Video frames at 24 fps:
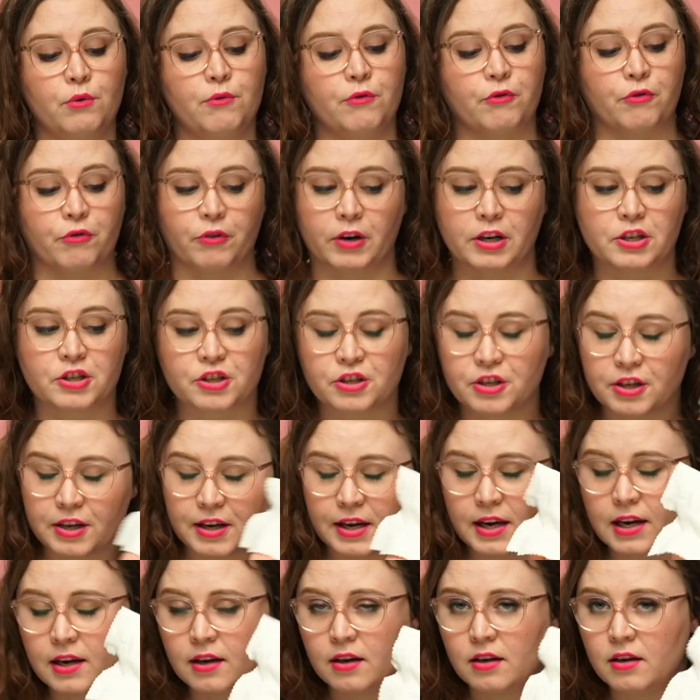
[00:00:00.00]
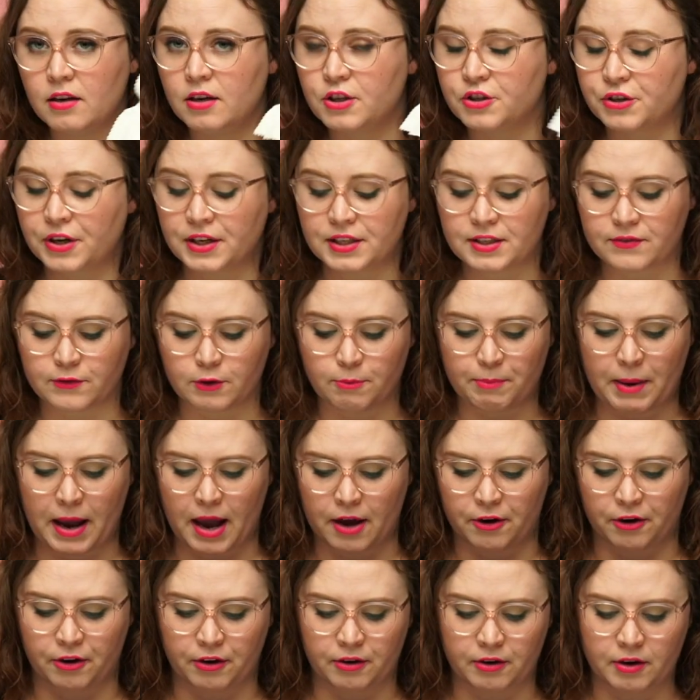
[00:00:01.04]
freshly transferred
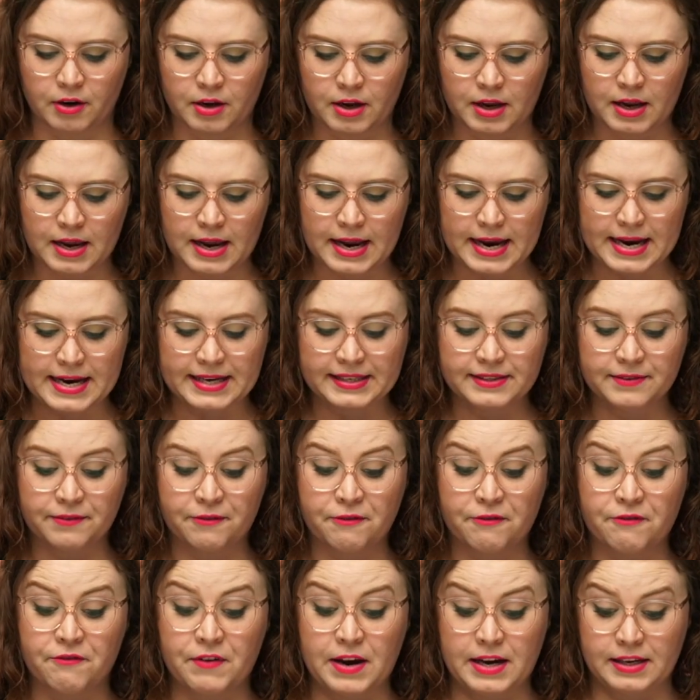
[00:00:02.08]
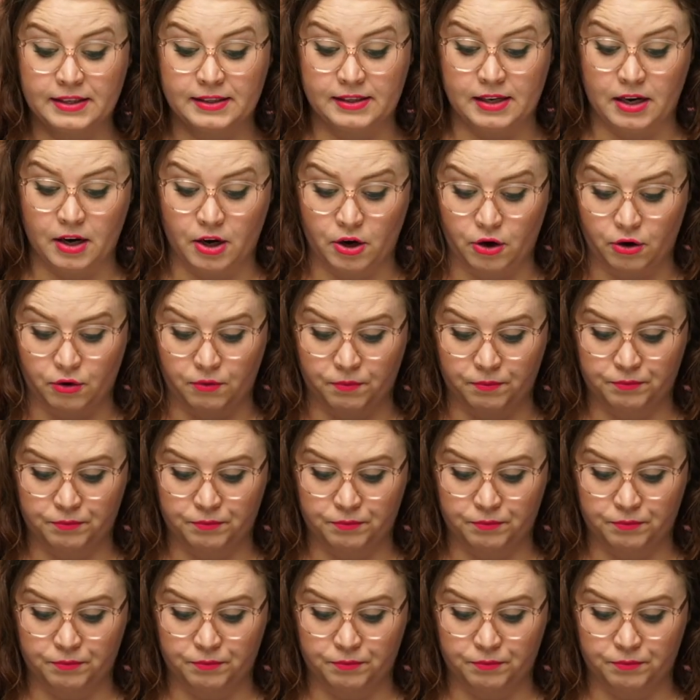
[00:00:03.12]
pattern is facing you.